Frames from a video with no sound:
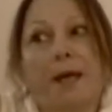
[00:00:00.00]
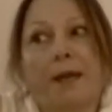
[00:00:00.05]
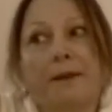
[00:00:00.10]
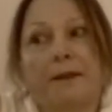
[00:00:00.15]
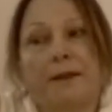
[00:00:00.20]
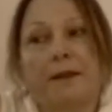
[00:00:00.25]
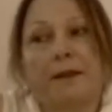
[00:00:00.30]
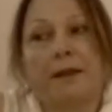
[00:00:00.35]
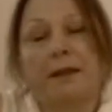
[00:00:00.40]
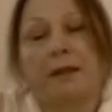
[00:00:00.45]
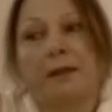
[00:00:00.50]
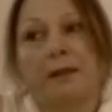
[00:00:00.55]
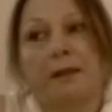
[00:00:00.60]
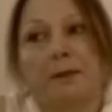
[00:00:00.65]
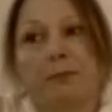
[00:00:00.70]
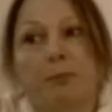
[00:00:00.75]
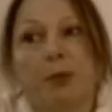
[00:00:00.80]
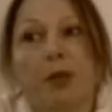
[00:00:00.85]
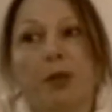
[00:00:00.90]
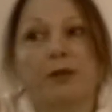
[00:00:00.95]
The
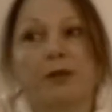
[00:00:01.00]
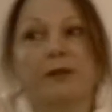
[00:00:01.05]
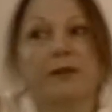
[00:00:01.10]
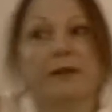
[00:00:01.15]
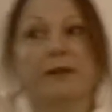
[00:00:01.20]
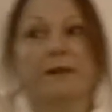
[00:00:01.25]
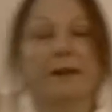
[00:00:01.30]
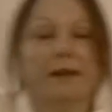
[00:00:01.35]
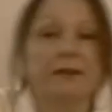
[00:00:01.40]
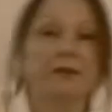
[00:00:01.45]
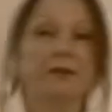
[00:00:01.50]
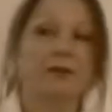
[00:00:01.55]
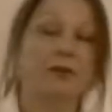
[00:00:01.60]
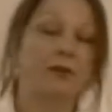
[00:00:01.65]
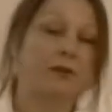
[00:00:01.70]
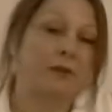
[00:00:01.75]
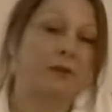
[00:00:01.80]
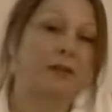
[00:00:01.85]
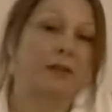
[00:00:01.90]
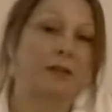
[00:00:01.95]
person that's
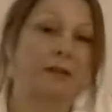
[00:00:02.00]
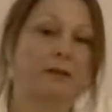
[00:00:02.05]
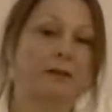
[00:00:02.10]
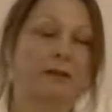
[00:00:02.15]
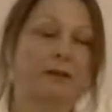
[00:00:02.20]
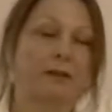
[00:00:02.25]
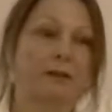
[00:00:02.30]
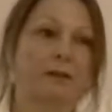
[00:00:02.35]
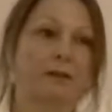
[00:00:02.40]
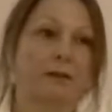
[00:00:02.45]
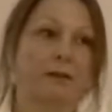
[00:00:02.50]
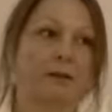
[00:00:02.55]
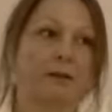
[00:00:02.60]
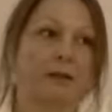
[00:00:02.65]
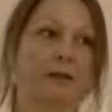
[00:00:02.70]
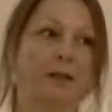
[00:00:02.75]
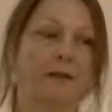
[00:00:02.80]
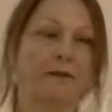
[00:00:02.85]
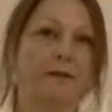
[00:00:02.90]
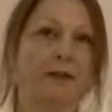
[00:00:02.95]
doing it,
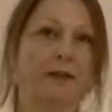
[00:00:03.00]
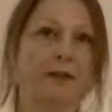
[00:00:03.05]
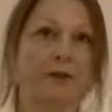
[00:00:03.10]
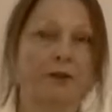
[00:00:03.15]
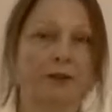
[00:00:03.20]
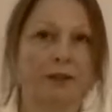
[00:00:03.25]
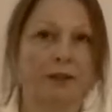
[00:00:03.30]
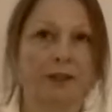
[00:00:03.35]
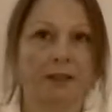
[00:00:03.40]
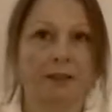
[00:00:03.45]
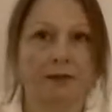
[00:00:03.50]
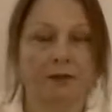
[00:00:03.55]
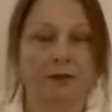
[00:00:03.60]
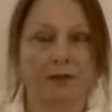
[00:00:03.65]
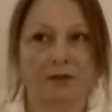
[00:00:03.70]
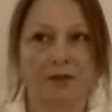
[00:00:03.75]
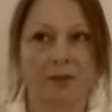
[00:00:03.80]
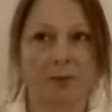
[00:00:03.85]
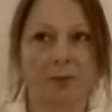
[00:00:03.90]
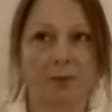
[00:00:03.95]
if they're not in a
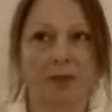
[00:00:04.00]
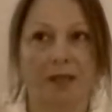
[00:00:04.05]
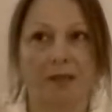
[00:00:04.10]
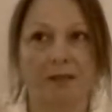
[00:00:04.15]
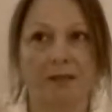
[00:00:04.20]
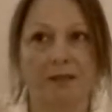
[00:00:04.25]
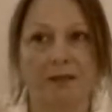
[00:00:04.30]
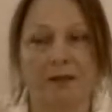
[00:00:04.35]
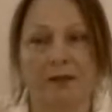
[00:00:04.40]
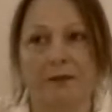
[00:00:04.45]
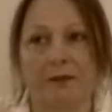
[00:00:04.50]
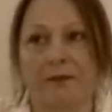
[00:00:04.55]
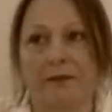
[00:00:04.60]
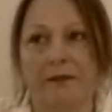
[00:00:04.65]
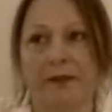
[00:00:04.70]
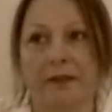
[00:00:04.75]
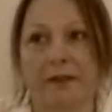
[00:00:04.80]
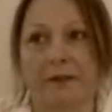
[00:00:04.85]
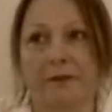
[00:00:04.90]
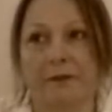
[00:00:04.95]
good space, if
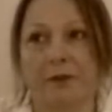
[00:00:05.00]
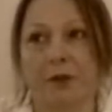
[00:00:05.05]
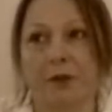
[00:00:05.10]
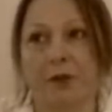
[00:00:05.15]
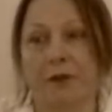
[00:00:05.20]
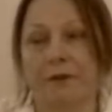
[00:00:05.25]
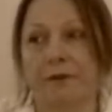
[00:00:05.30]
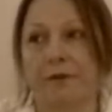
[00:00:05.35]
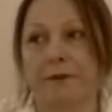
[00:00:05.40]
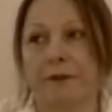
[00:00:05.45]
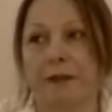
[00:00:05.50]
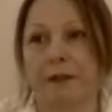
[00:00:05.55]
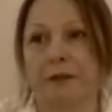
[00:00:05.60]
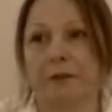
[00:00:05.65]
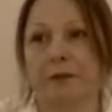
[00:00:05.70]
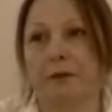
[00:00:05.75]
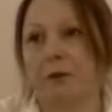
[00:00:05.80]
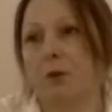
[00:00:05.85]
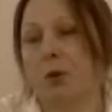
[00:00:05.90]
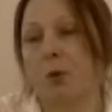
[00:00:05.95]
they've got a fear
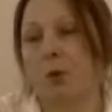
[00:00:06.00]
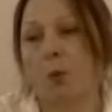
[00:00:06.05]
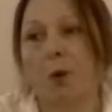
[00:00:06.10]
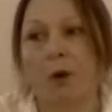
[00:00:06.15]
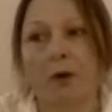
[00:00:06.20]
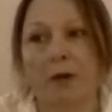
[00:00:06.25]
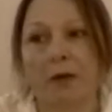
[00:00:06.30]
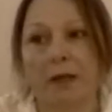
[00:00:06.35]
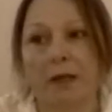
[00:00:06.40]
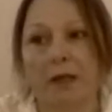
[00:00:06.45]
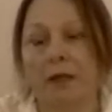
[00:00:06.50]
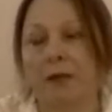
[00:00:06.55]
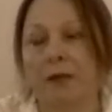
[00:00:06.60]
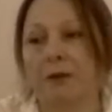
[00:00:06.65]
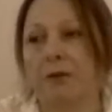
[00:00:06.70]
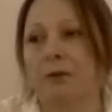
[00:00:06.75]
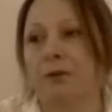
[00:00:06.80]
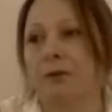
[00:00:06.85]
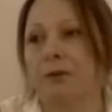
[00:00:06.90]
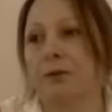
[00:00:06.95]
or worry,
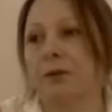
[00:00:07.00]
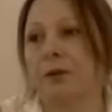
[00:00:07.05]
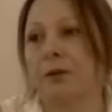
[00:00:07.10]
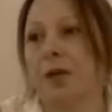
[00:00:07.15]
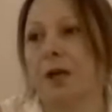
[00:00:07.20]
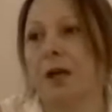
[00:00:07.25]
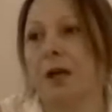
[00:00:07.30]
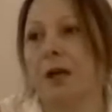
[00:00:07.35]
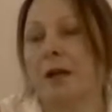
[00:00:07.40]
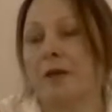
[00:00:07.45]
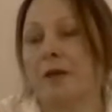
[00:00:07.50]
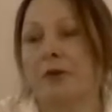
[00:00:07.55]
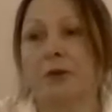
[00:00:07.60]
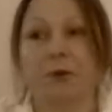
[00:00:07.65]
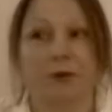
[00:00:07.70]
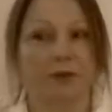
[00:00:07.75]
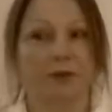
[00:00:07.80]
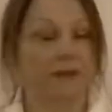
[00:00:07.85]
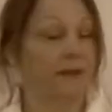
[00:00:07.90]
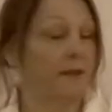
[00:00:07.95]
or the
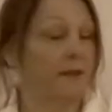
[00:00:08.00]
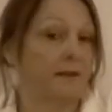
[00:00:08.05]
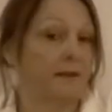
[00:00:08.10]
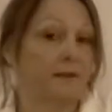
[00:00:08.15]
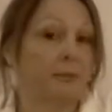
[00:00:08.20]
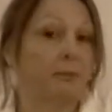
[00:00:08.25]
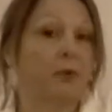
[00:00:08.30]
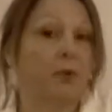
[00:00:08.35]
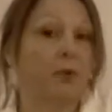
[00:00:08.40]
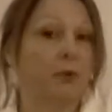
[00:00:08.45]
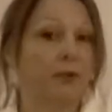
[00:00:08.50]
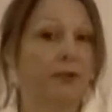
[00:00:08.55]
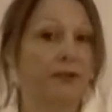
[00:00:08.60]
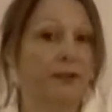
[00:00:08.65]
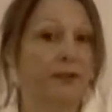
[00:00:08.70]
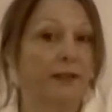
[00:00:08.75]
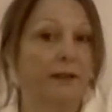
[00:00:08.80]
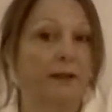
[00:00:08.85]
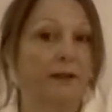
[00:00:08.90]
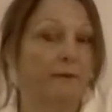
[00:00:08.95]
audience is little applause
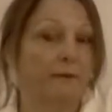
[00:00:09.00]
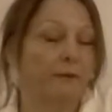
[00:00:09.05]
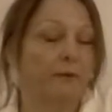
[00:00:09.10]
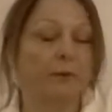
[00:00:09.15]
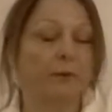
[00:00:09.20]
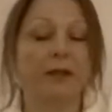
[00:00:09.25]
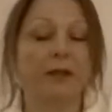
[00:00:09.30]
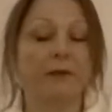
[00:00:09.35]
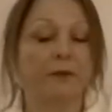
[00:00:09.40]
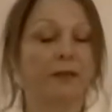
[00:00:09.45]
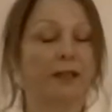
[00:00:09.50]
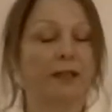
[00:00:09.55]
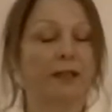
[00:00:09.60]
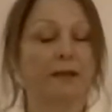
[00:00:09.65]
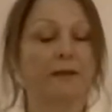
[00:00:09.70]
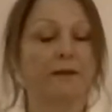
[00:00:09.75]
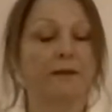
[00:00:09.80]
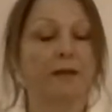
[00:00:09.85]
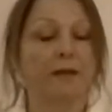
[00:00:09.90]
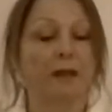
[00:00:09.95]
and enough, whatever it
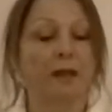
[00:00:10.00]
is,